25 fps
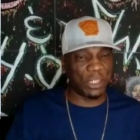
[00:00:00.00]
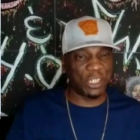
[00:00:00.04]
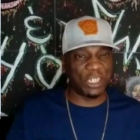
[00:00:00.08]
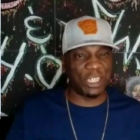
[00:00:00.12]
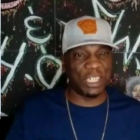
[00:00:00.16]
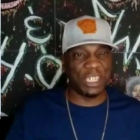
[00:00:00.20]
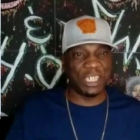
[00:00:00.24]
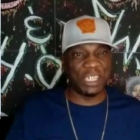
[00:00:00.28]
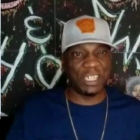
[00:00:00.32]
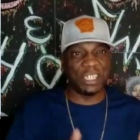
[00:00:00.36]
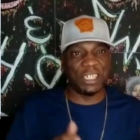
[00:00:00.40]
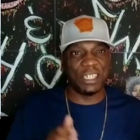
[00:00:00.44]

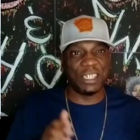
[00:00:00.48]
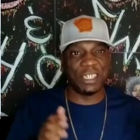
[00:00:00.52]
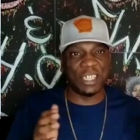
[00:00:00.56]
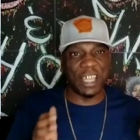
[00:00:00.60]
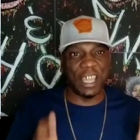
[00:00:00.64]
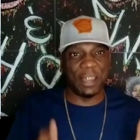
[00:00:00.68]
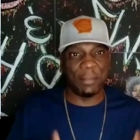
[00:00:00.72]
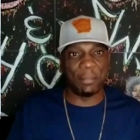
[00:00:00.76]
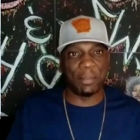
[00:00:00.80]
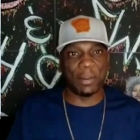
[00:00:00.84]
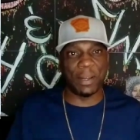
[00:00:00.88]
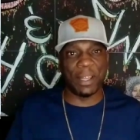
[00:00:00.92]
position,
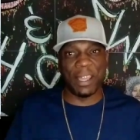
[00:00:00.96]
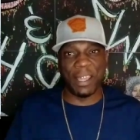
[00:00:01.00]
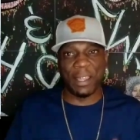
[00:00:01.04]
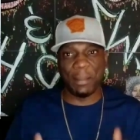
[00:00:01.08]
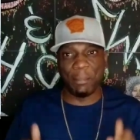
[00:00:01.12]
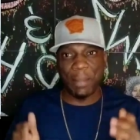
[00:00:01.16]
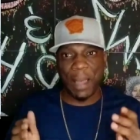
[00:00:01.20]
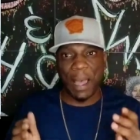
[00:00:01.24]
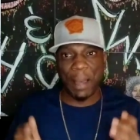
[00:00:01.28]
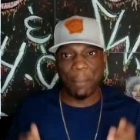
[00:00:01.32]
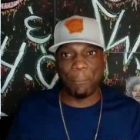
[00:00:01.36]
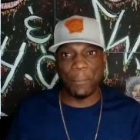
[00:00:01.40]
they play
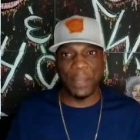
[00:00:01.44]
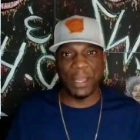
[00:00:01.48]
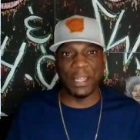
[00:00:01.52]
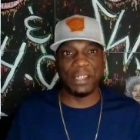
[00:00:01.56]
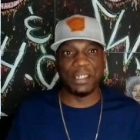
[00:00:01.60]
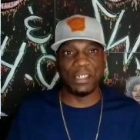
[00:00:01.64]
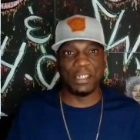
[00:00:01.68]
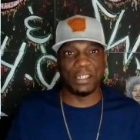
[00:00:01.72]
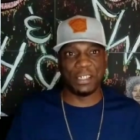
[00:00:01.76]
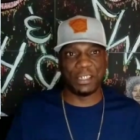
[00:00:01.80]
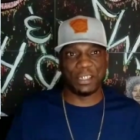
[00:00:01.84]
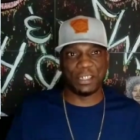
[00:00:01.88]
it by
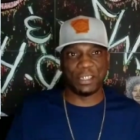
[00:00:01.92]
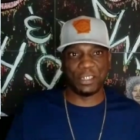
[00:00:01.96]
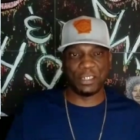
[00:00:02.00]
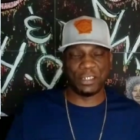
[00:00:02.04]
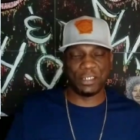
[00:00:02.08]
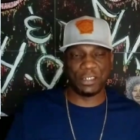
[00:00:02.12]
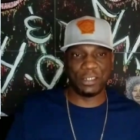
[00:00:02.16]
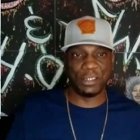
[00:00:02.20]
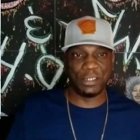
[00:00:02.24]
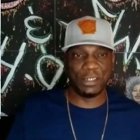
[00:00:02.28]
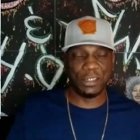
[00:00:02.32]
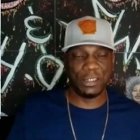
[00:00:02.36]
business.
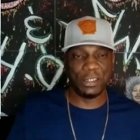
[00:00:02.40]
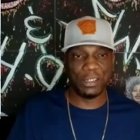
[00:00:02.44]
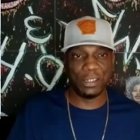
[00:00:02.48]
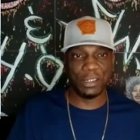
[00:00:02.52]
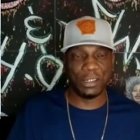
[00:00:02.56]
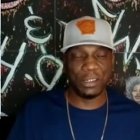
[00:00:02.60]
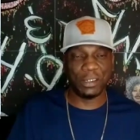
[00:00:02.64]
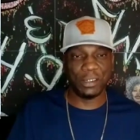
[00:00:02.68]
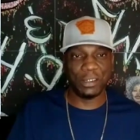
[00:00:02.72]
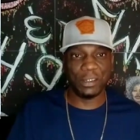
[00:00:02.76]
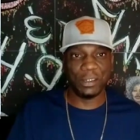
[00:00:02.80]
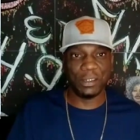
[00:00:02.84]

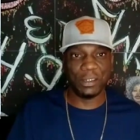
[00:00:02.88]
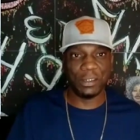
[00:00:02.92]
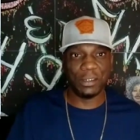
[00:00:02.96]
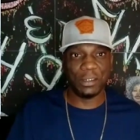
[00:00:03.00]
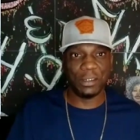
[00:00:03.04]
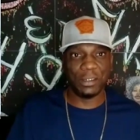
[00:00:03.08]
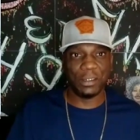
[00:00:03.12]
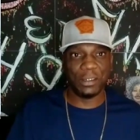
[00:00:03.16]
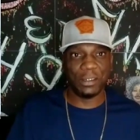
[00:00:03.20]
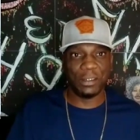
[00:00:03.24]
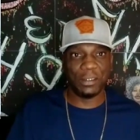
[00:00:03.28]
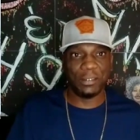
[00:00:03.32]

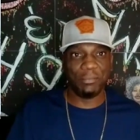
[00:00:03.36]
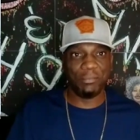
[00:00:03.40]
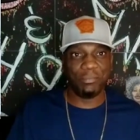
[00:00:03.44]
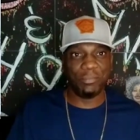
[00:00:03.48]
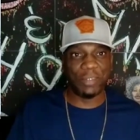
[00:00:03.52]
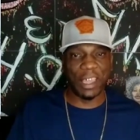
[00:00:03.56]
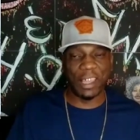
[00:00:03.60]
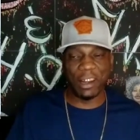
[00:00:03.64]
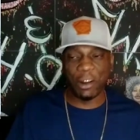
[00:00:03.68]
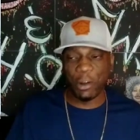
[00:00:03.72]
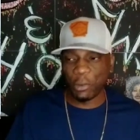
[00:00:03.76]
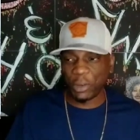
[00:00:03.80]

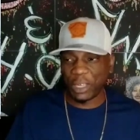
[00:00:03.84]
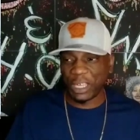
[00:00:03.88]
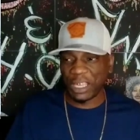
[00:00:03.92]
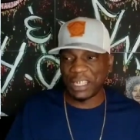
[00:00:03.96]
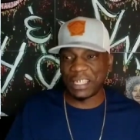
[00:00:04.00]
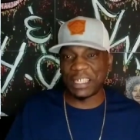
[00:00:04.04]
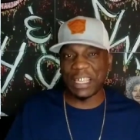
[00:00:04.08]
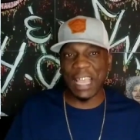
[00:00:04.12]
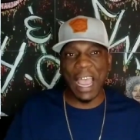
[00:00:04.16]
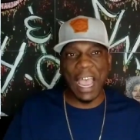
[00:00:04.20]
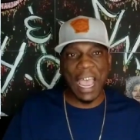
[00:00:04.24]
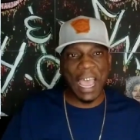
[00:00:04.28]
They don't
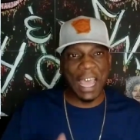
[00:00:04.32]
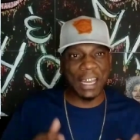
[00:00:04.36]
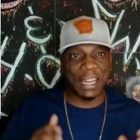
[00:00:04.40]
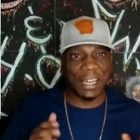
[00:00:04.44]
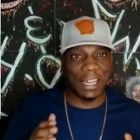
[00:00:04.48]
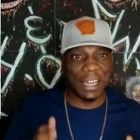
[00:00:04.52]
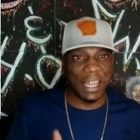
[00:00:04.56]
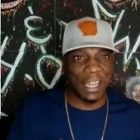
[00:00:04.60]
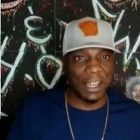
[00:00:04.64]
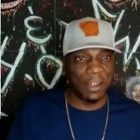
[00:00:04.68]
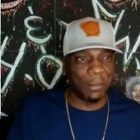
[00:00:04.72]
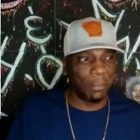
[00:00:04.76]
get tied
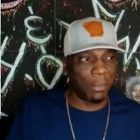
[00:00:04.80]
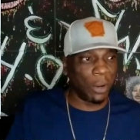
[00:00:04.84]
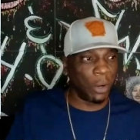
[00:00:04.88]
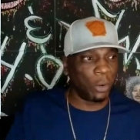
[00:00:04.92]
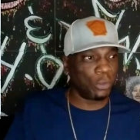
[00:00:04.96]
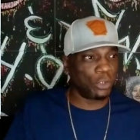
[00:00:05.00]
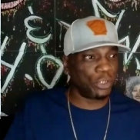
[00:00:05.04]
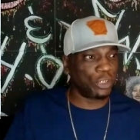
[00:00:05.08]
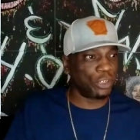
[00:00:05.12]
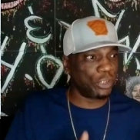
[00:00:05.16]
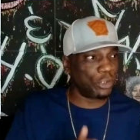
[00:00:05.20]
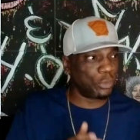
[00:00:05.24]
in their
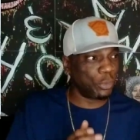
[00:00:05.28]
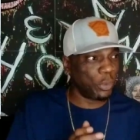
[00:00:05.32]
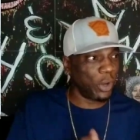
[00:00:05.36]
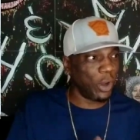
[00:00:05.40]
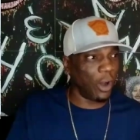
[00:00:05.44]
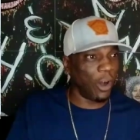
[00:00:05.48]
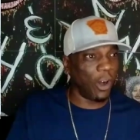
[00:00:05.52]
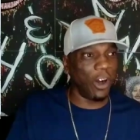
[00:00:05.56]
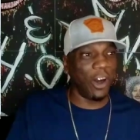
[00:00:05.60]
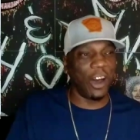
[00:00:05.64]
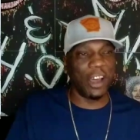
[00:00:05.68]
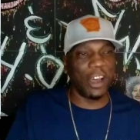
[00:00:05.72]
emotions
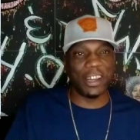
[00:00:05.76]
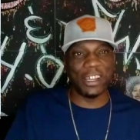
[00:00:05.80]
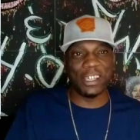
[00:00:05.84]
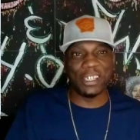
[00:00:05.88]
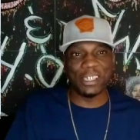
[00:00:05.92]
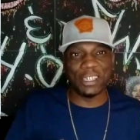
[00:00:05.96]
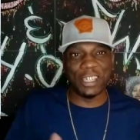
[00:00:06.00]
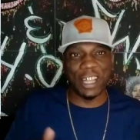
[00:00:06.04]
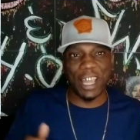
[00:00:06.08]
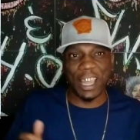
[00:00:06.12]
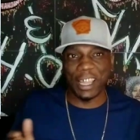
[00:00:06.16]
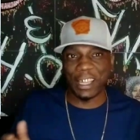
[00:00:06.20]
with
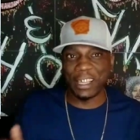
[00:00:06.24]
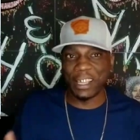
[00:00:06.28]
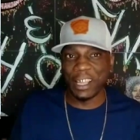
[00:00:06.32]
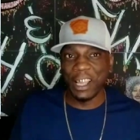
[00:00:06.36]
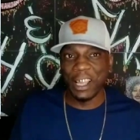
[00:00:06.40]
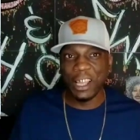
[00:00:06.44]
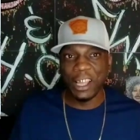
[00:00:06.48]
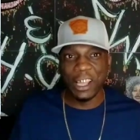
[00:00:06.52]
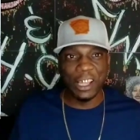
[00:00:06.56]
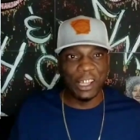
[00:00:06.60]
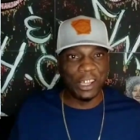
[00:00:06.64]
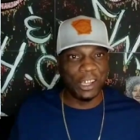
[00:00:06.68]
artists They
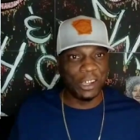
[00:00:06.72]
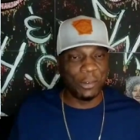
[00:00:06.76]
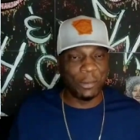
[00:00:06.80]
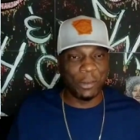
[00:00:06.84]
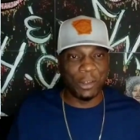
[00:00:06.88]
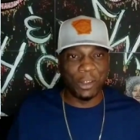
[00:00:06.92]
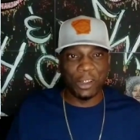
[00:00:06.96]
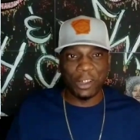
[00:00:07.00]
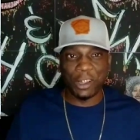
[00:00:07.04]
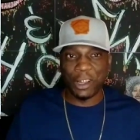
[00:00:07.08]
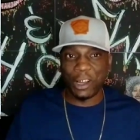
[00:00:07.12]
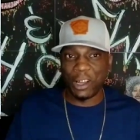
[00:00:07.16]
uh,
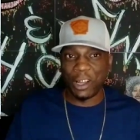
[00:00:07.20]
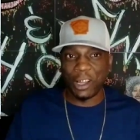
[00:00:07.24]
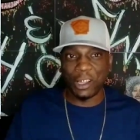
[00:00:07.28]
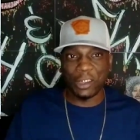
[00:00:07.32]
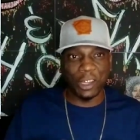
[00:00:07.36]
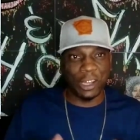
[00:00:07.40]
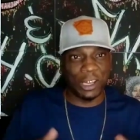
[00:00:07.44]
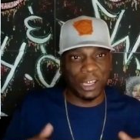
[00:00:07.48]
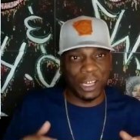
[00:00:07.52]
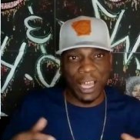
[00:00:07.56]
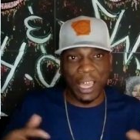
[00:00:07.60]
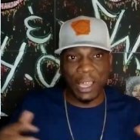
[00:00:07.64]

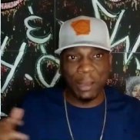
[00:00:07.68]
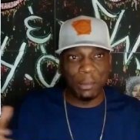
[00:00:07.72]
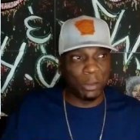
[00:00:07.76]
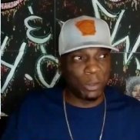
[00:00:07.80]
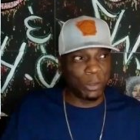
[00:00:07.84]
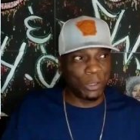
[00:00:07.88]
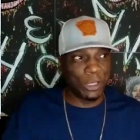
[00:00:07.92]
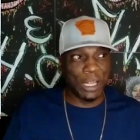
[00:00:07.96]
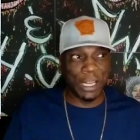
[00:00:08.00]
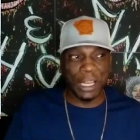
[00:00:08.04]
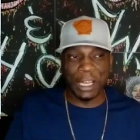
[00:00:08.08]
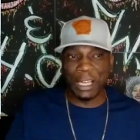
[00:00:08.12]
uh
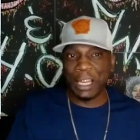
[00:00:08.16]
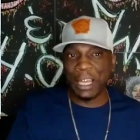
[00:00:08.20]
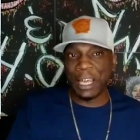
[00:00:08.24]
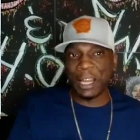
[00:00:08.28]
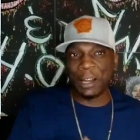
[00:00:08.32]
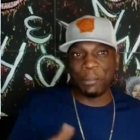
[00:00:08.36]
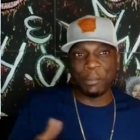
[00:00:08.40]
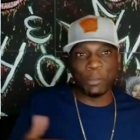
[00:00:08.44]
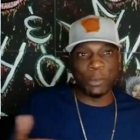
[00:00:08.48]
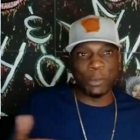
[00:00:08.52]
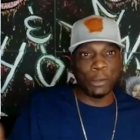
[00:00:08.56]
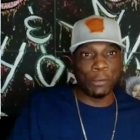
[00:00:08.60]
labels. They'll
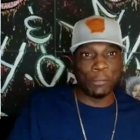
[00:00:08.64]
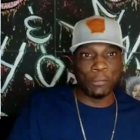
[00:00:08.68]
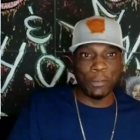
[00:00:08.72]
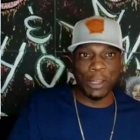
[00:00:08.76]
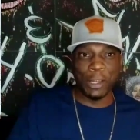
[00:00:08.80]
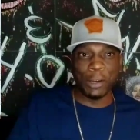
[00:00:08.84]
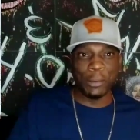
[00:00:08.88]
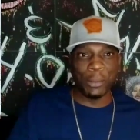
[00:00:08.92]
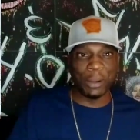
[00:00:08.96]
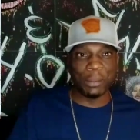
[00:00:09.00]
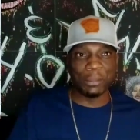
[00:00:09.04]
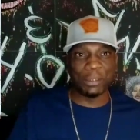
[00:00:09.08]
let them. You
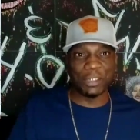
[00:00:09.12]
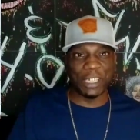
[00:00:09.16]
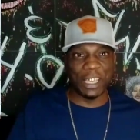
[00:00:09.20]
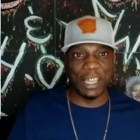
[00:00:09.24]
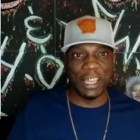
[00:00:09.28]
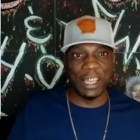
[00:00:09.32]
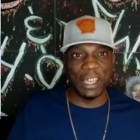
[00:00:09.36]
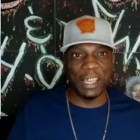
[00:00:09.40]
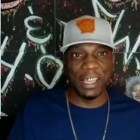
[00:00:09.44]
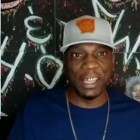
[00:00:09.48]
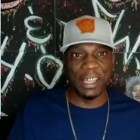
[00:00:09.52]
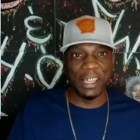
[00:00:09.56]
feel what I'm
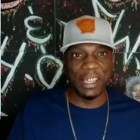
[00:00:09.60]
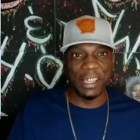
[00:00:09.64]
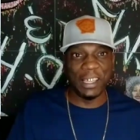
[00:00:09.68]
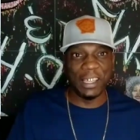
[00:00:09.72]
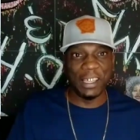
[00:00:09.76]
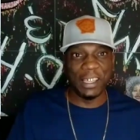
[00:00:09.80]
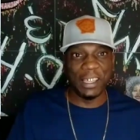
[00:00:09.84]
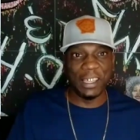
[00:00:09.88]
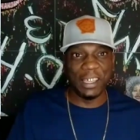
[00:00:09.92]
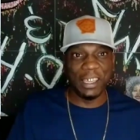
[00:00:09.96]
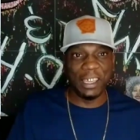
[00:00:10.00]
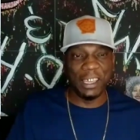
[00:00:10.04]
saying?
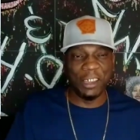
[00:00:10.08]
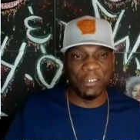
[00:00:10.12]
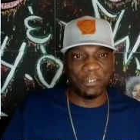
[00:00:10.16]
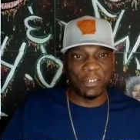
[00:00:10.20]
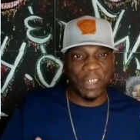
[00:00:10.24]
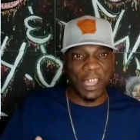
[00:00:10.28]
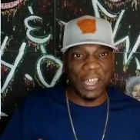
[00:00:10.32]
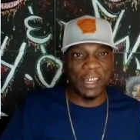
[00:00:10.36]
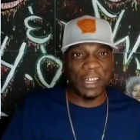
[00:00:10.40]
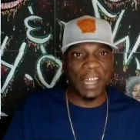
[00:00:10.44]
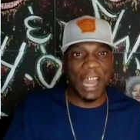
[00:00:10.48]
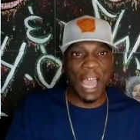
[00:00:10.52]

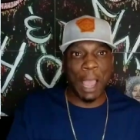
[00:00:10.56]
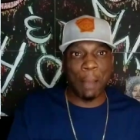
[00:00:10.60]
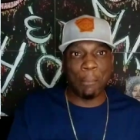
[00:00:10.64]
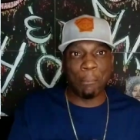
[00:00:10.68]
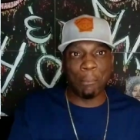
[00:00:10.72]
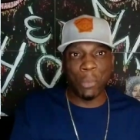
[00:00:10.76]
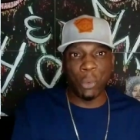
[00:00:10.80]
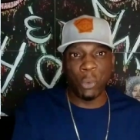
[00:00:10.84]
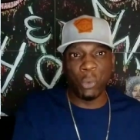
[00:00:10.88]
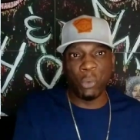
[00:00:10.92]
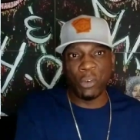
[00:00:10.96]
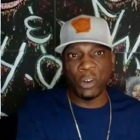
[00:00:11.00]
If they not
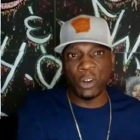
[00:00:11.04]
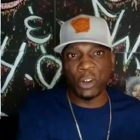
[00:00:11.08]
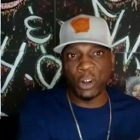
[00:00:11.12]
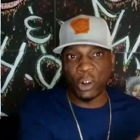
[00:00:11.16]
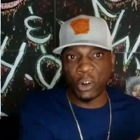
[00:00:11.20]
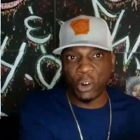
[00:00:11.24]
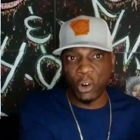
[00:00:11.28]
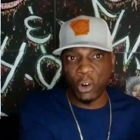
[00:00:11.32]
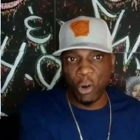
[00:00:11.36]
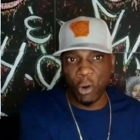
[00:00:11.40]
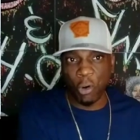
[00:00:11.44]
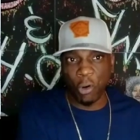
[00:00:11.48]
moving
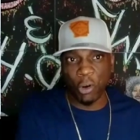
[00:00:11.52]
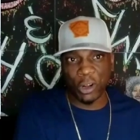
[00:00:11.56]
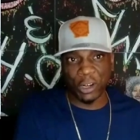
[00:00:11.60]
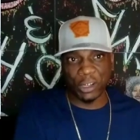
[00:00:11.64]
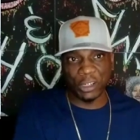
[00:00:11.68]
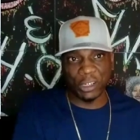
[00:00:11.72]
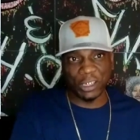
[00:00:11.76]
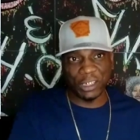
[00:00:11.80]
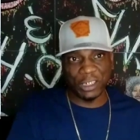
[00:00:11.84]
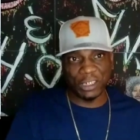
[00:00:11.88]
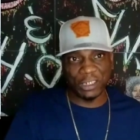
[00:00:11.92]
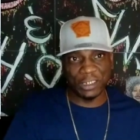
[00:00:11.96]

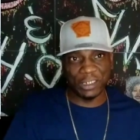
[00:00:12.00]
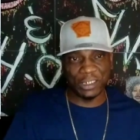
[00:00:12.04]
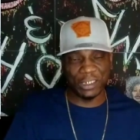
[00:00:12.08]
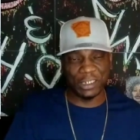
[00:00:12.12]
accordingly,